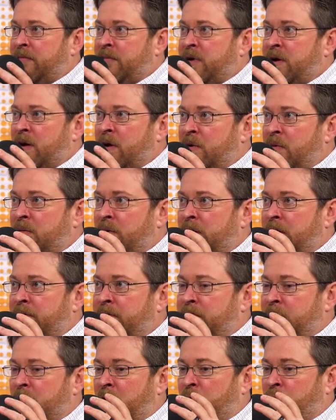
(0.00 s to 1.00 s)
you know,
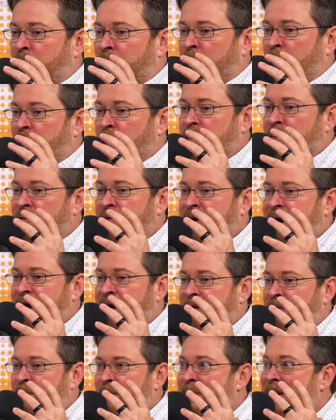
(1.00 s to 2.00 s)
a real
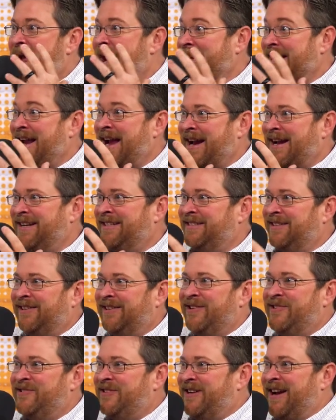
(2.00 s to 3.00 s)
kind of Mac Daddy
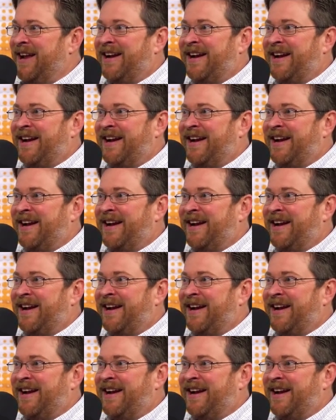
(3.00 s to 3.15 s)
solution,